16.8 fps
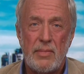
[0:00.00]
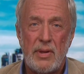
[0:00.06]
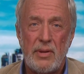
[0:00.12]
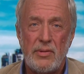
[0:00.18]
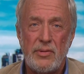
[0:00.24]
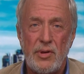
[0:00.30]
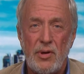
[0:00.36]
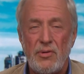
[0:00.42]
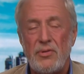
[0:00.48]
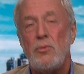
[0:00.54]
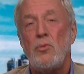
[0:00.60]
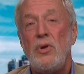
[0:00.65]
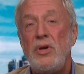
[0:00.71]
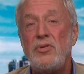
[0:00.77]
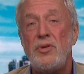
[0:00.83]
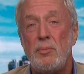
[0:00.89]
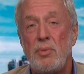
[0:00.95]

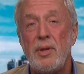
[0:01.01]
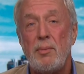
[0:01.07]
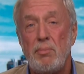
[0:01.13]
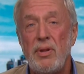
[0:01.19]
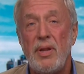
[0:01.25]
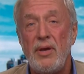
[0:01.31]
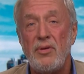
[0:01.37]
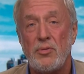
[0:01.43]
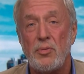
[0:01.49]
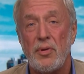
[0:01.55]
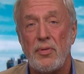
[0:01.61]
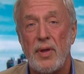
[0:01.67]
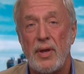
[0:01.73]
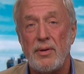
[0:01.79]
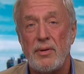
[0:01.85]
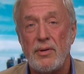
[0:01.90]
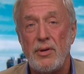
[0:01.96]
reasonably pleased with
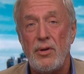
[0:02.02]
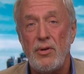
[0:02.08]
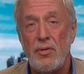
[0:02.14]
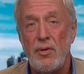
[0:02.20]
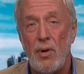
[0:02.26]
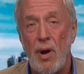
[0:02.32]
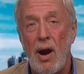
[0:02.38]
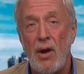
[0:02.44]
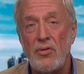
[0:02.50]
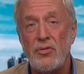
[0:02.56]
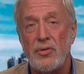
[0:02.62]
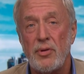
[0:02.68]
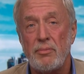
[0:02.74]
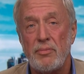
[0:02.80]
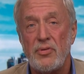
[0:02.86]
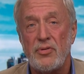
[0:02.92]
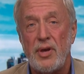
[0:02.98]
it. You know, there are
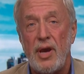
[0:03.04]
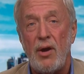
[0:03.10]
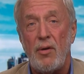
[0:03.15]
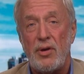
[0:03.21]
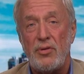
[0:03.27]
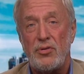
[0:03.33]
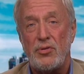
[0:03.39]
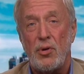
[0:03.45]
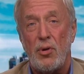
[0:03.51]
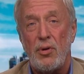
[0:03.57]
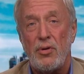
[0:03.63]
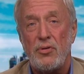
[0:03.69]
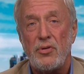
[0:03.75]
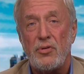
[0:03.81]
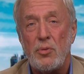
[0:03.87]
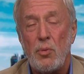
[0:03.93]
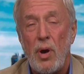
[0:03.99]
some scary stories
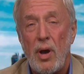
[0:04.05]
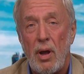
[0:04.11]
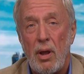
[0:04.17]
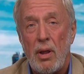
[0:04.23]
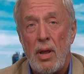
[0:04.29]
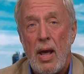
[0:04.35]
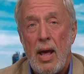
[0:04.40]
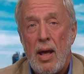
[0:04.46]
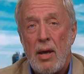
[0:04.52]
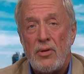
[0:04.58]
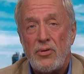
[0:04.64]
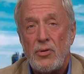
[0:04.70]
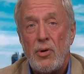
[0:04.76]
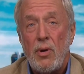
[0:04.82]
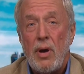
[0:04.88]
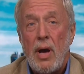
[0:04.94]
as well. So